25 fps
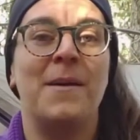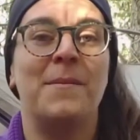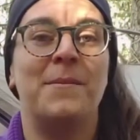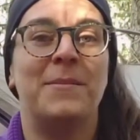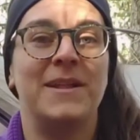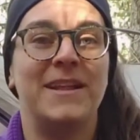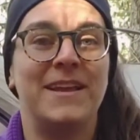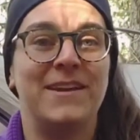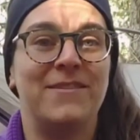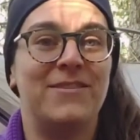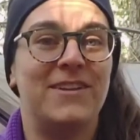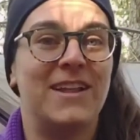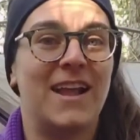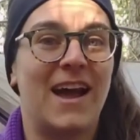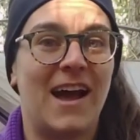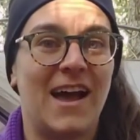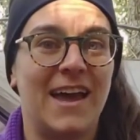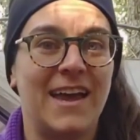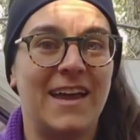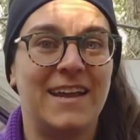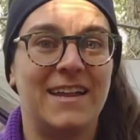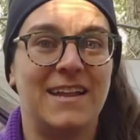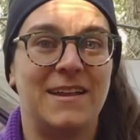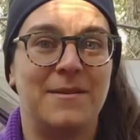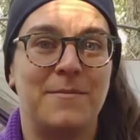But even
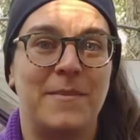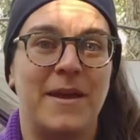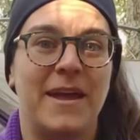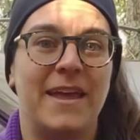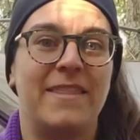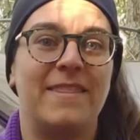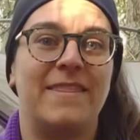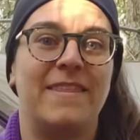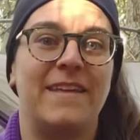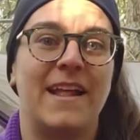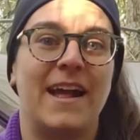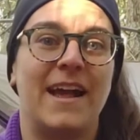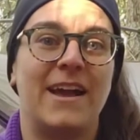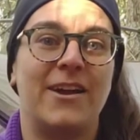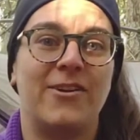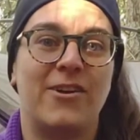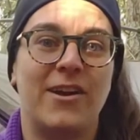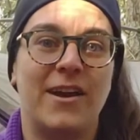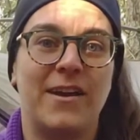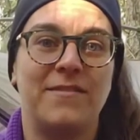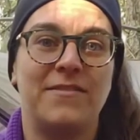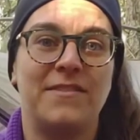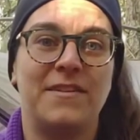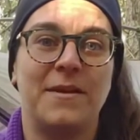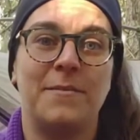I can admit that I
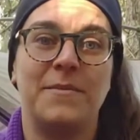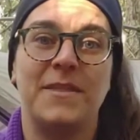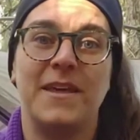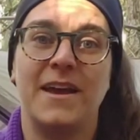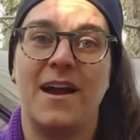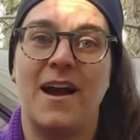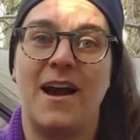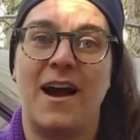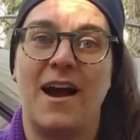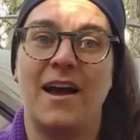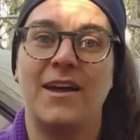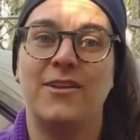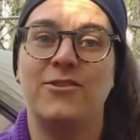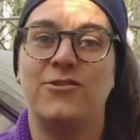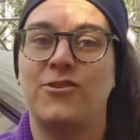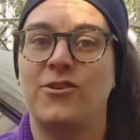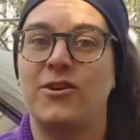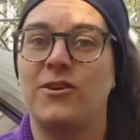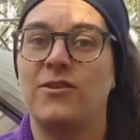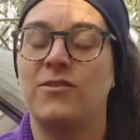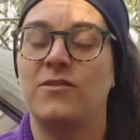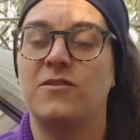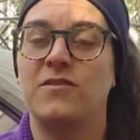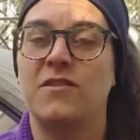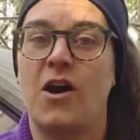crave something hot
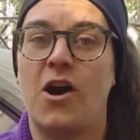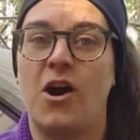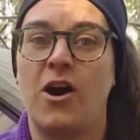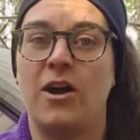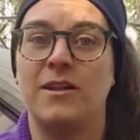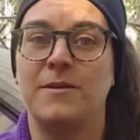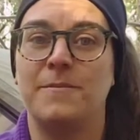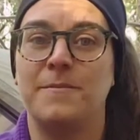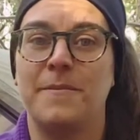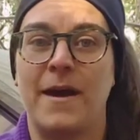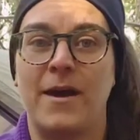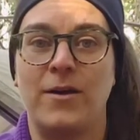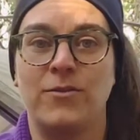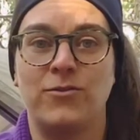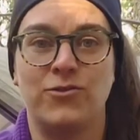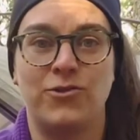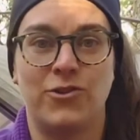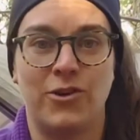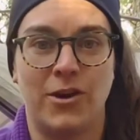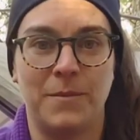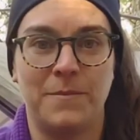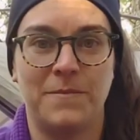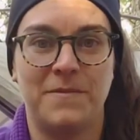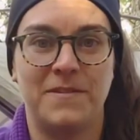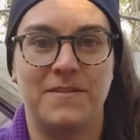during those autumn mountain
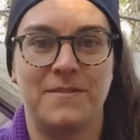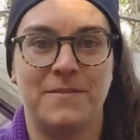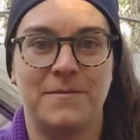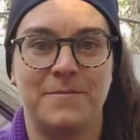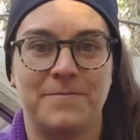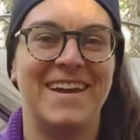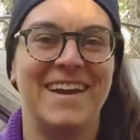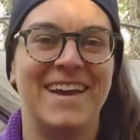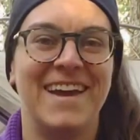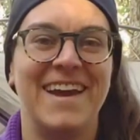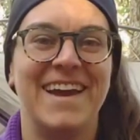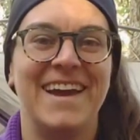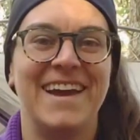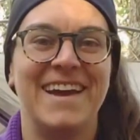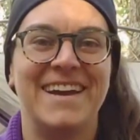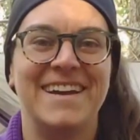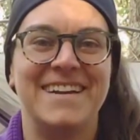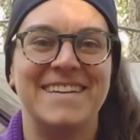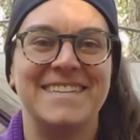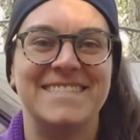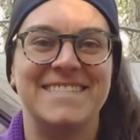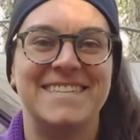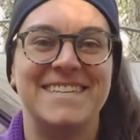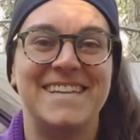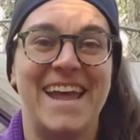trips.
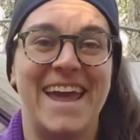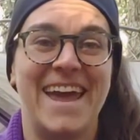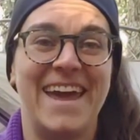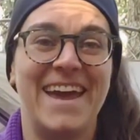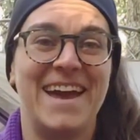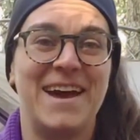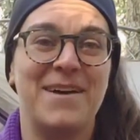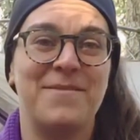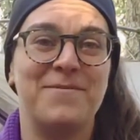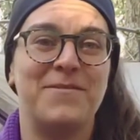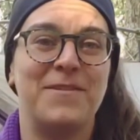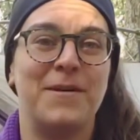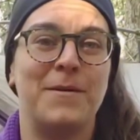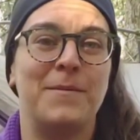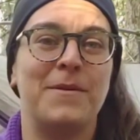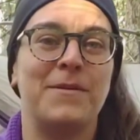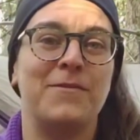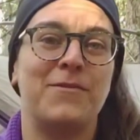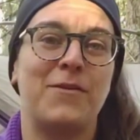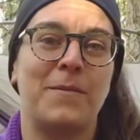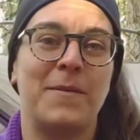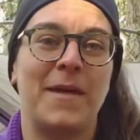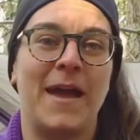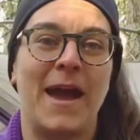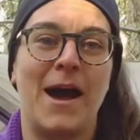Today, I'm filming
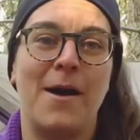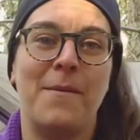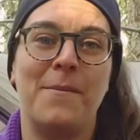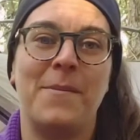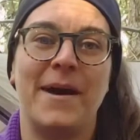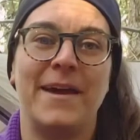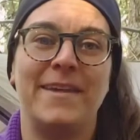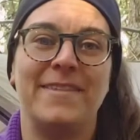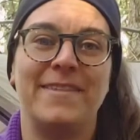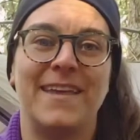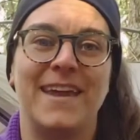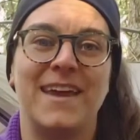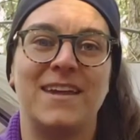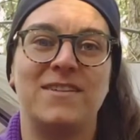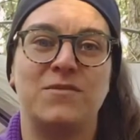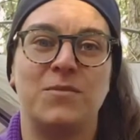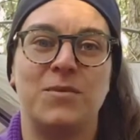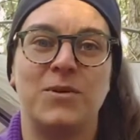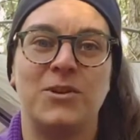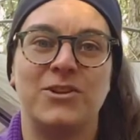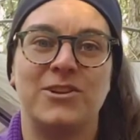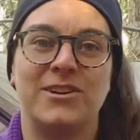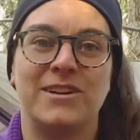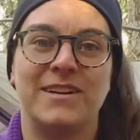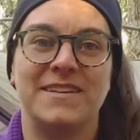from the Alpine Lakes
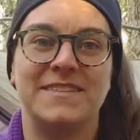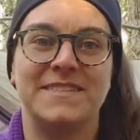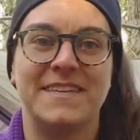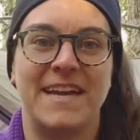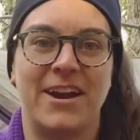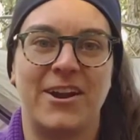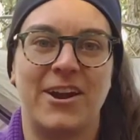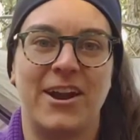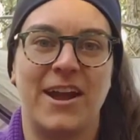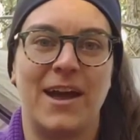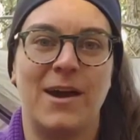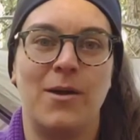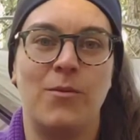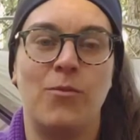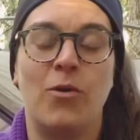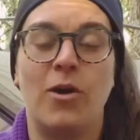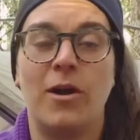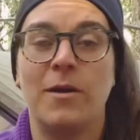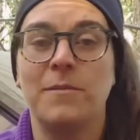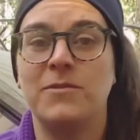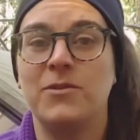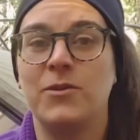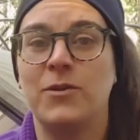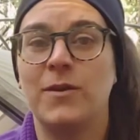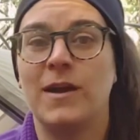Wilderness area, where
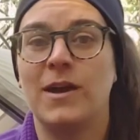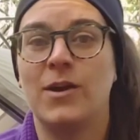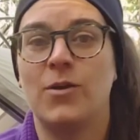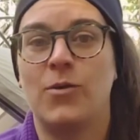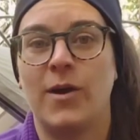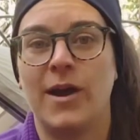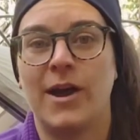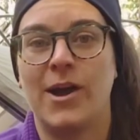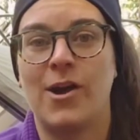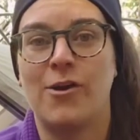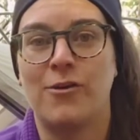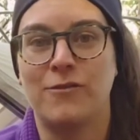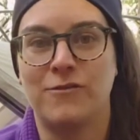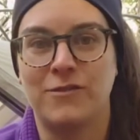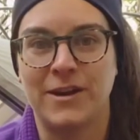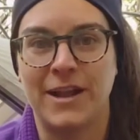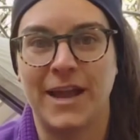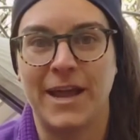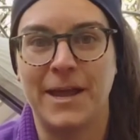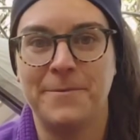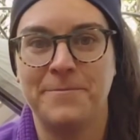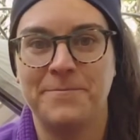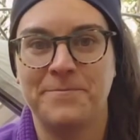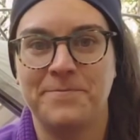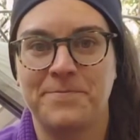I'm doing a quick
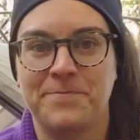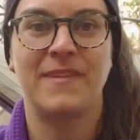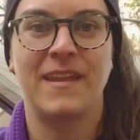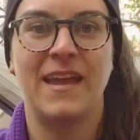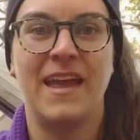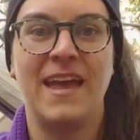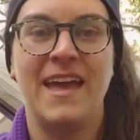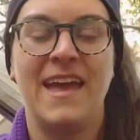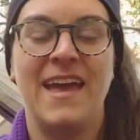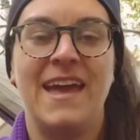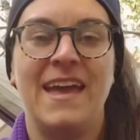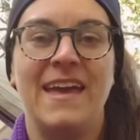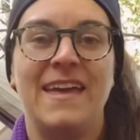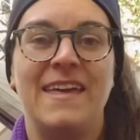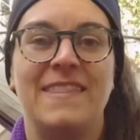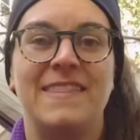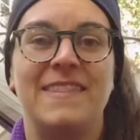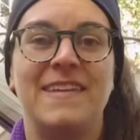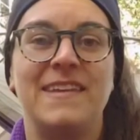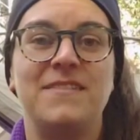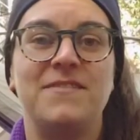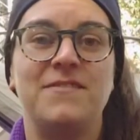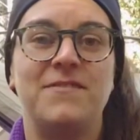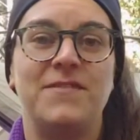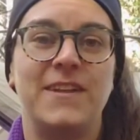overnight.
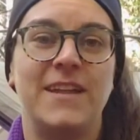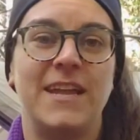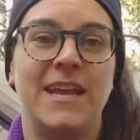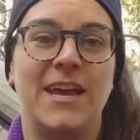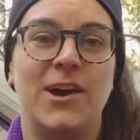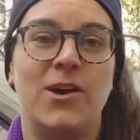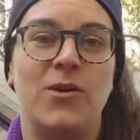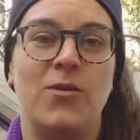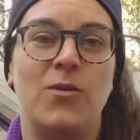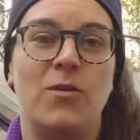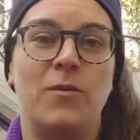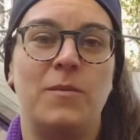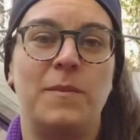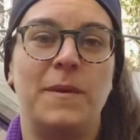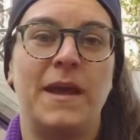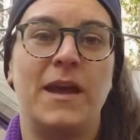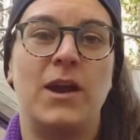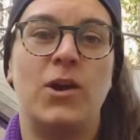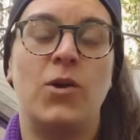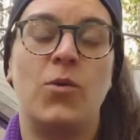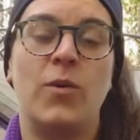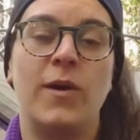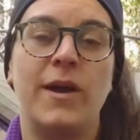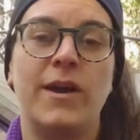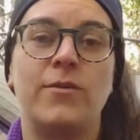This video will be a
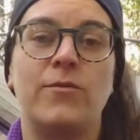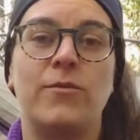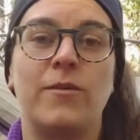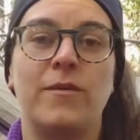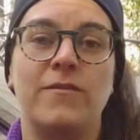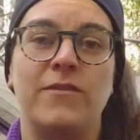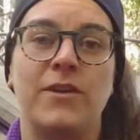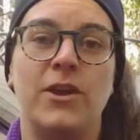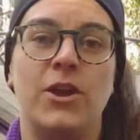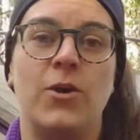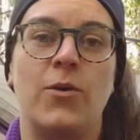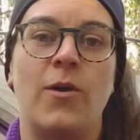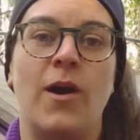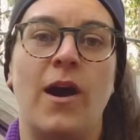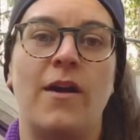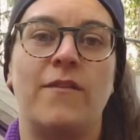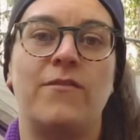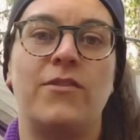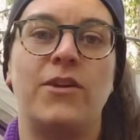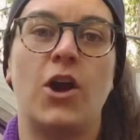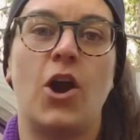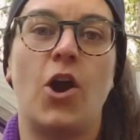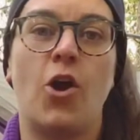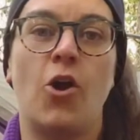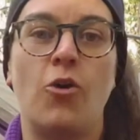quick review
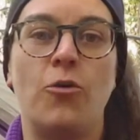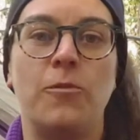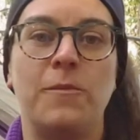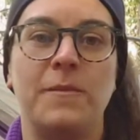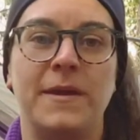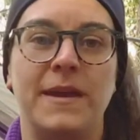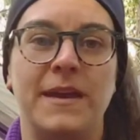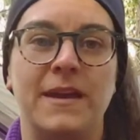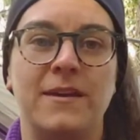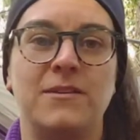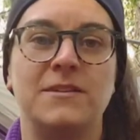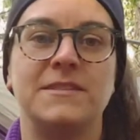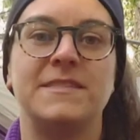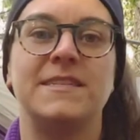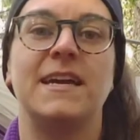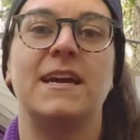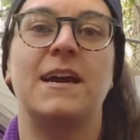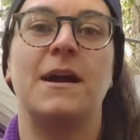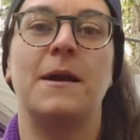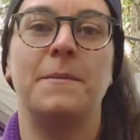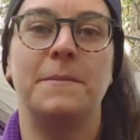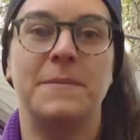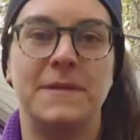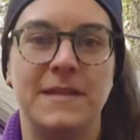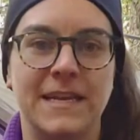of the OMEALS
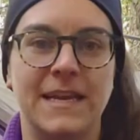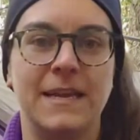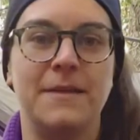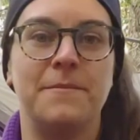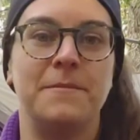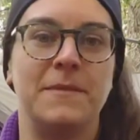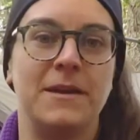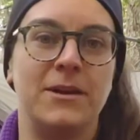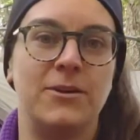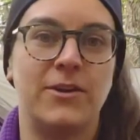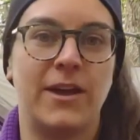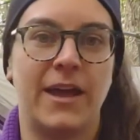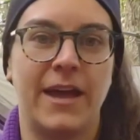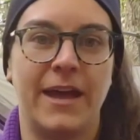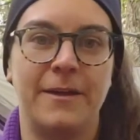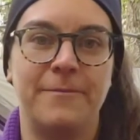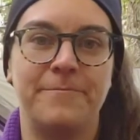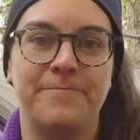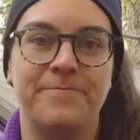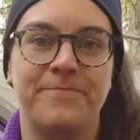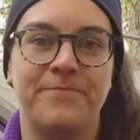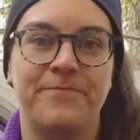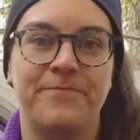Complete Meal Kit.